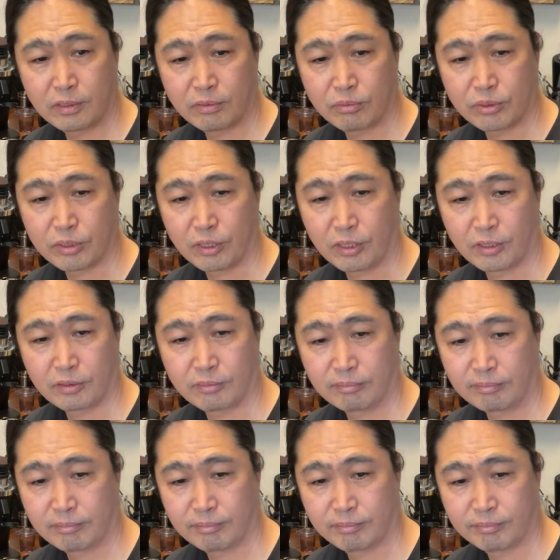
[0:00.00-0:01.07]
So
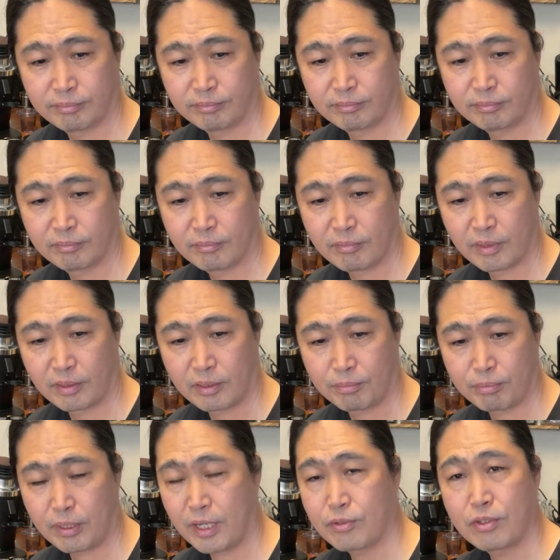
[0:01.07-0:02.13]
the
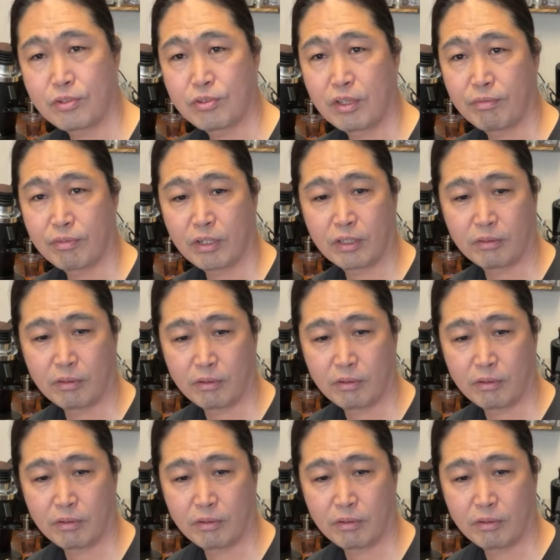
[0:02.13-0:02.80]
price is different.